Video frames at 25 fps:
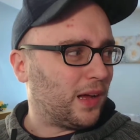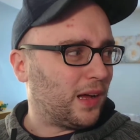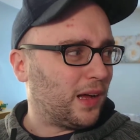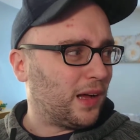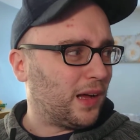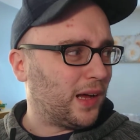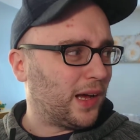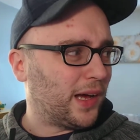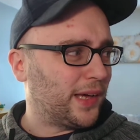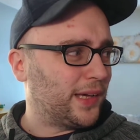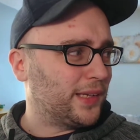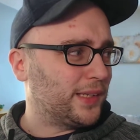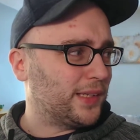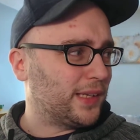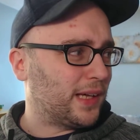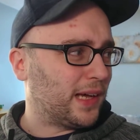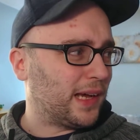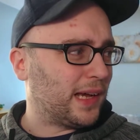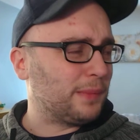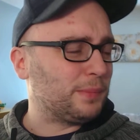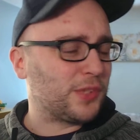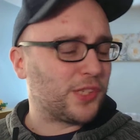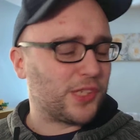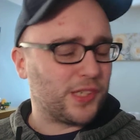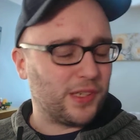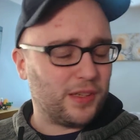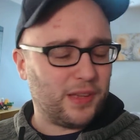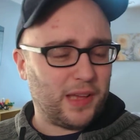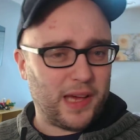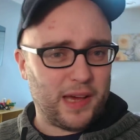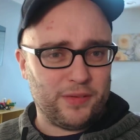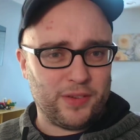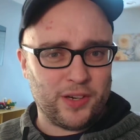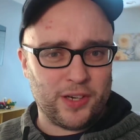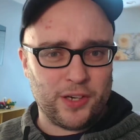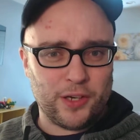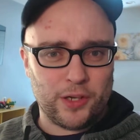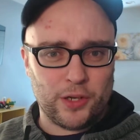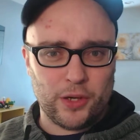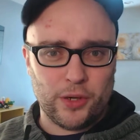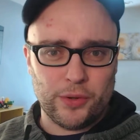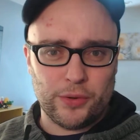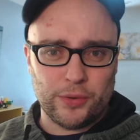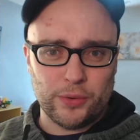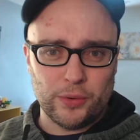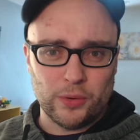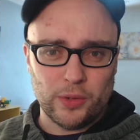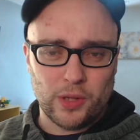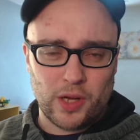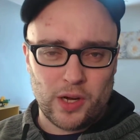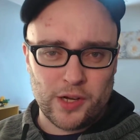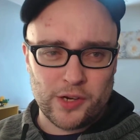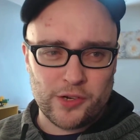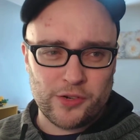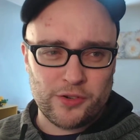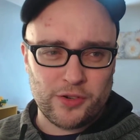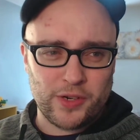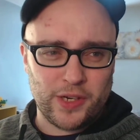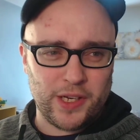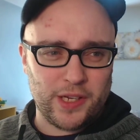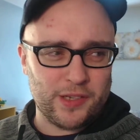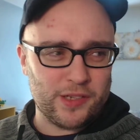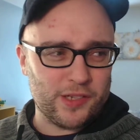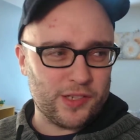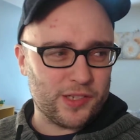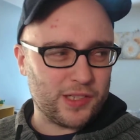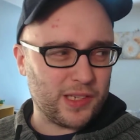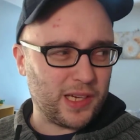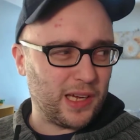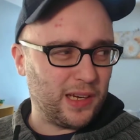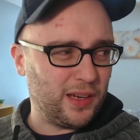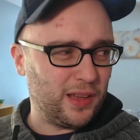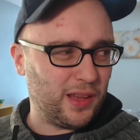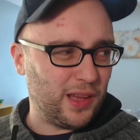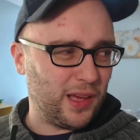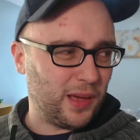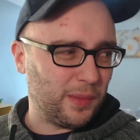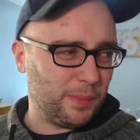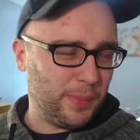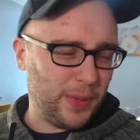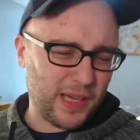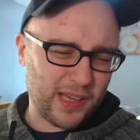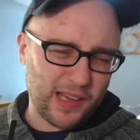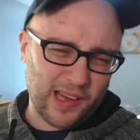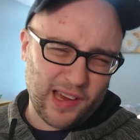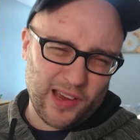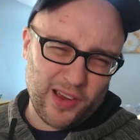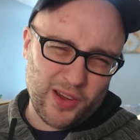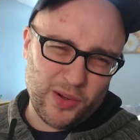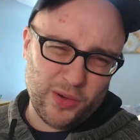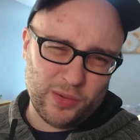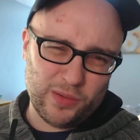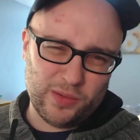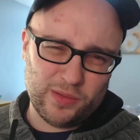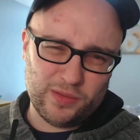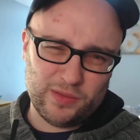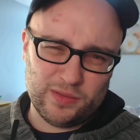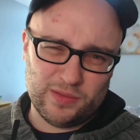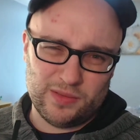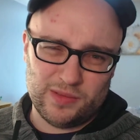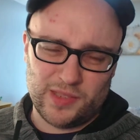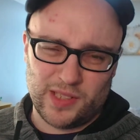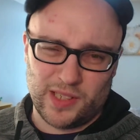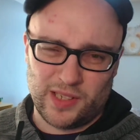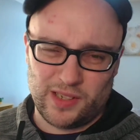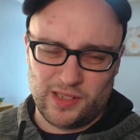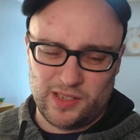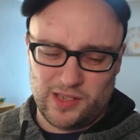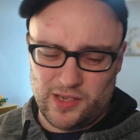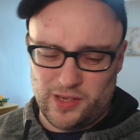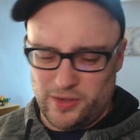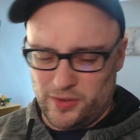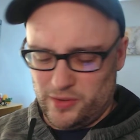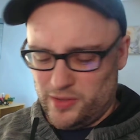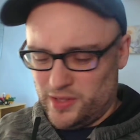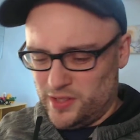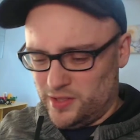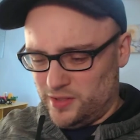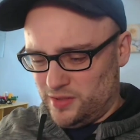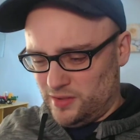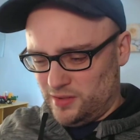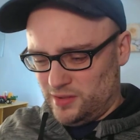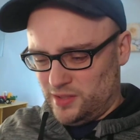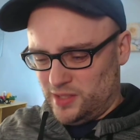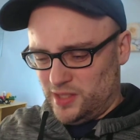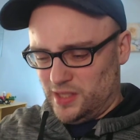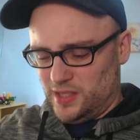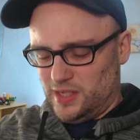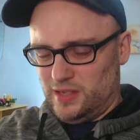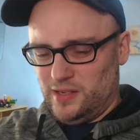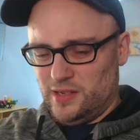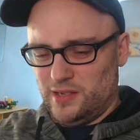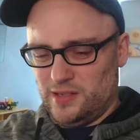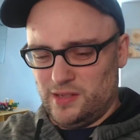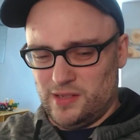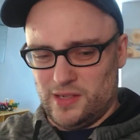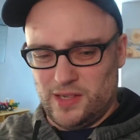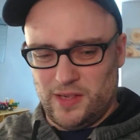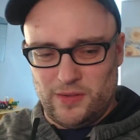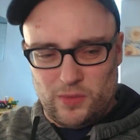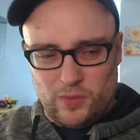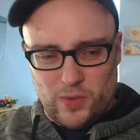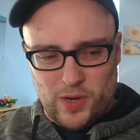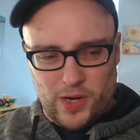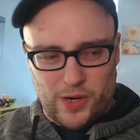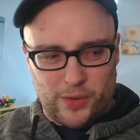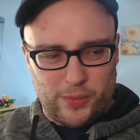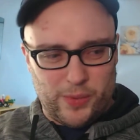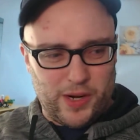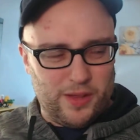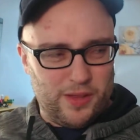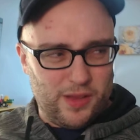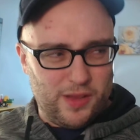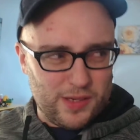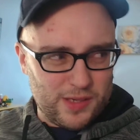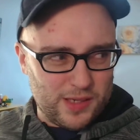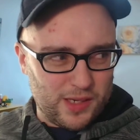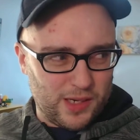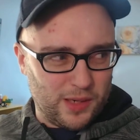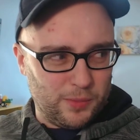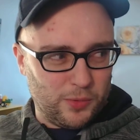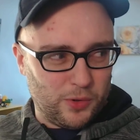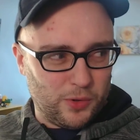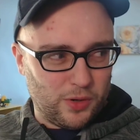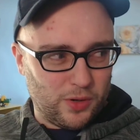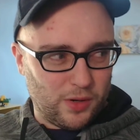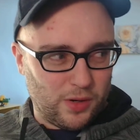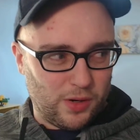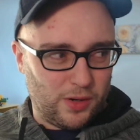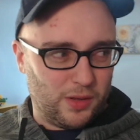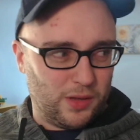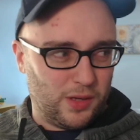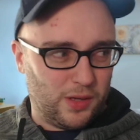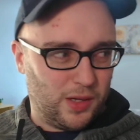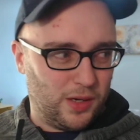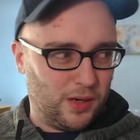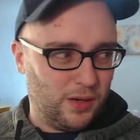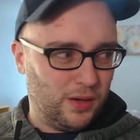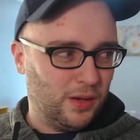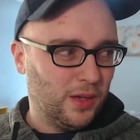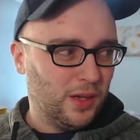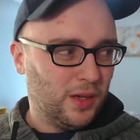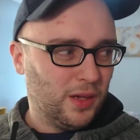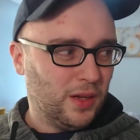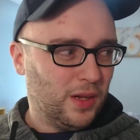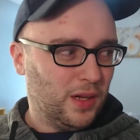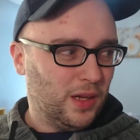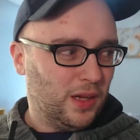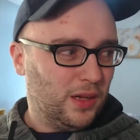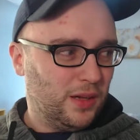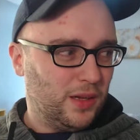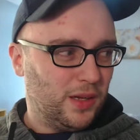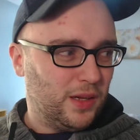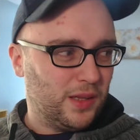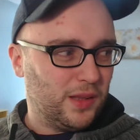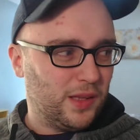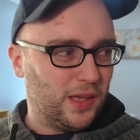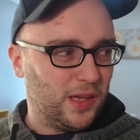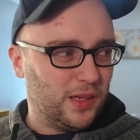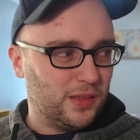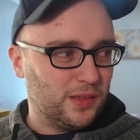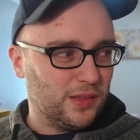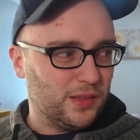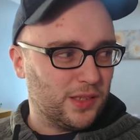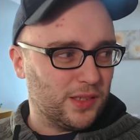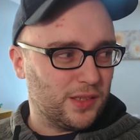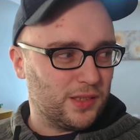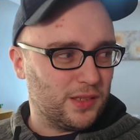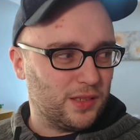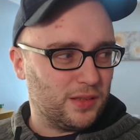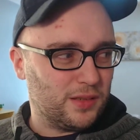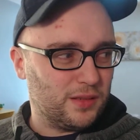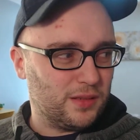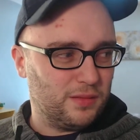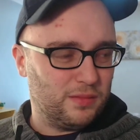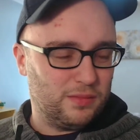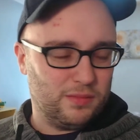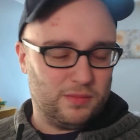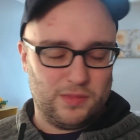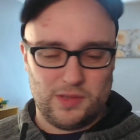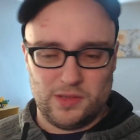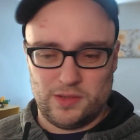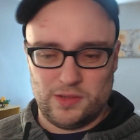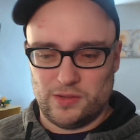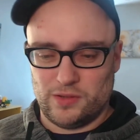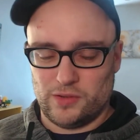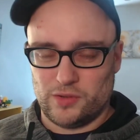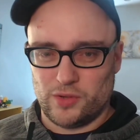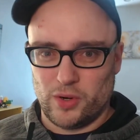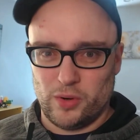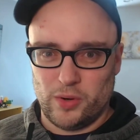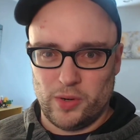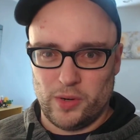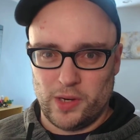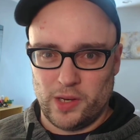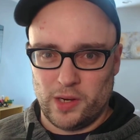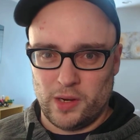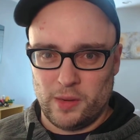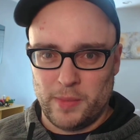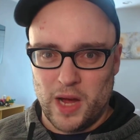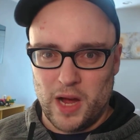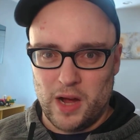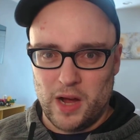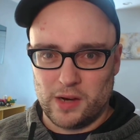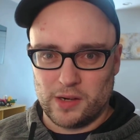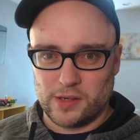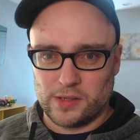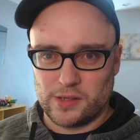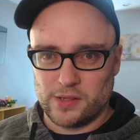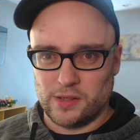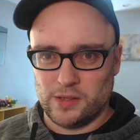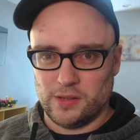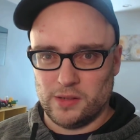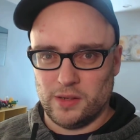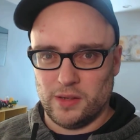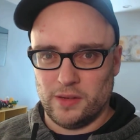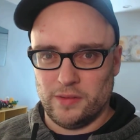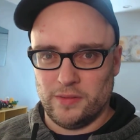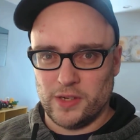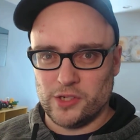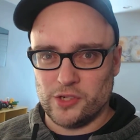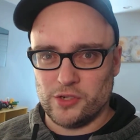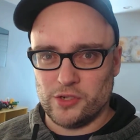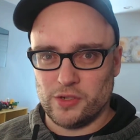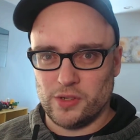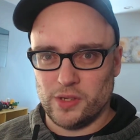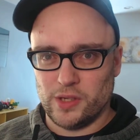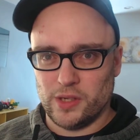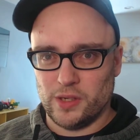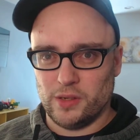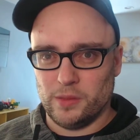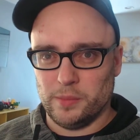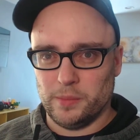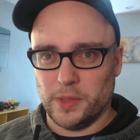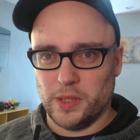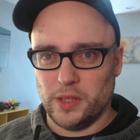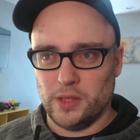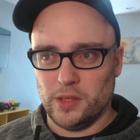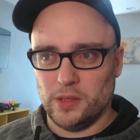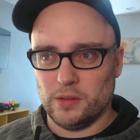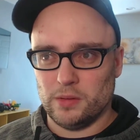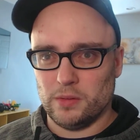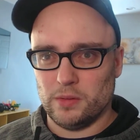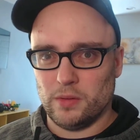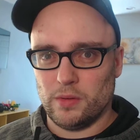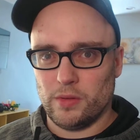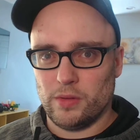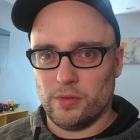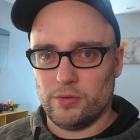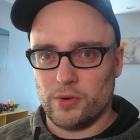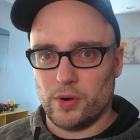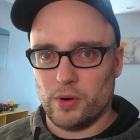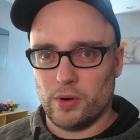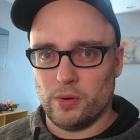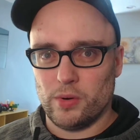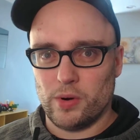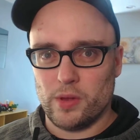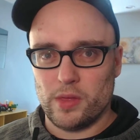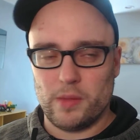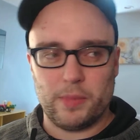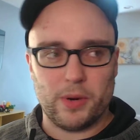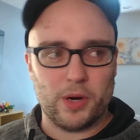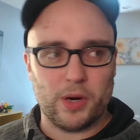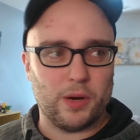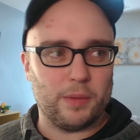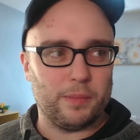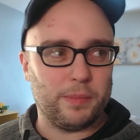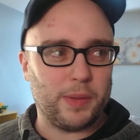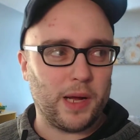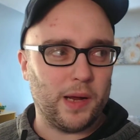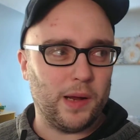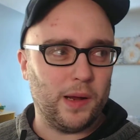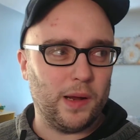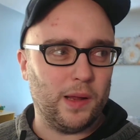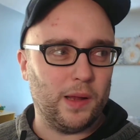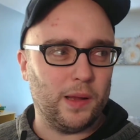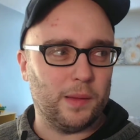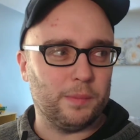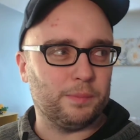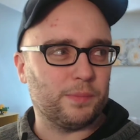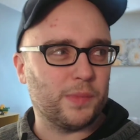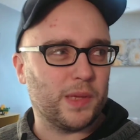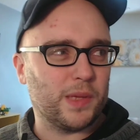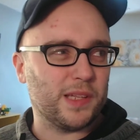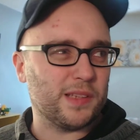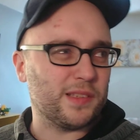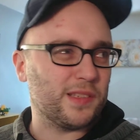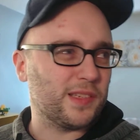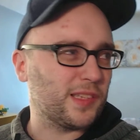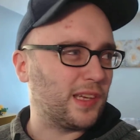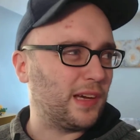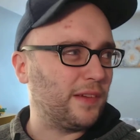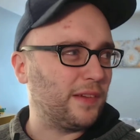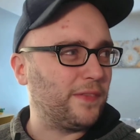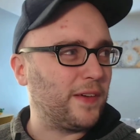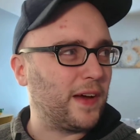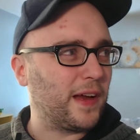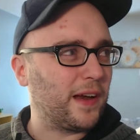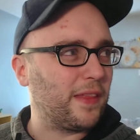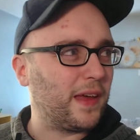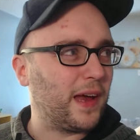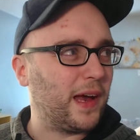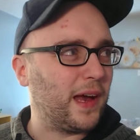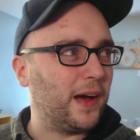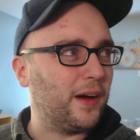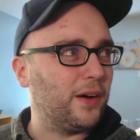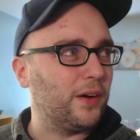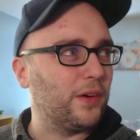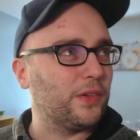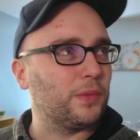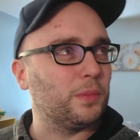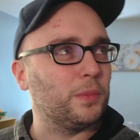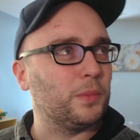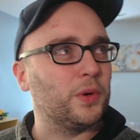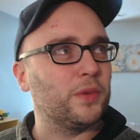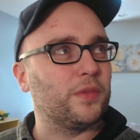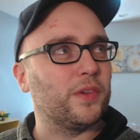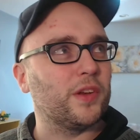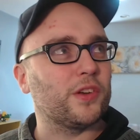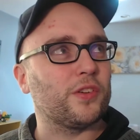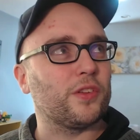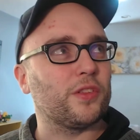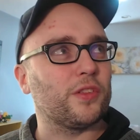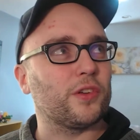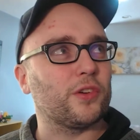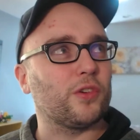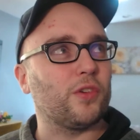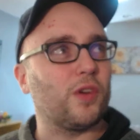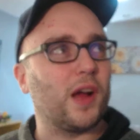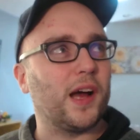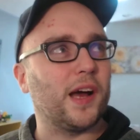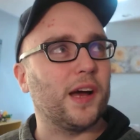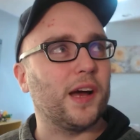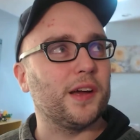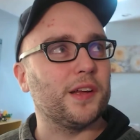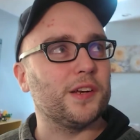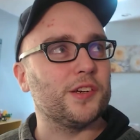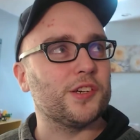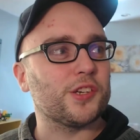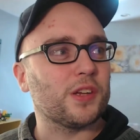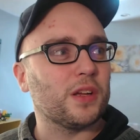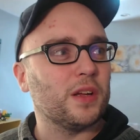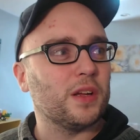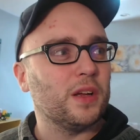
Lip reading: I'm still having to go through laundry and just kind of like pick out, like, oh, this, like, he doesn't even want to wear this anymore, and then just throw it in a box, and eventually it'll be thrown in the burn pile. I'm getting stuff out of the house, moved it to the garage.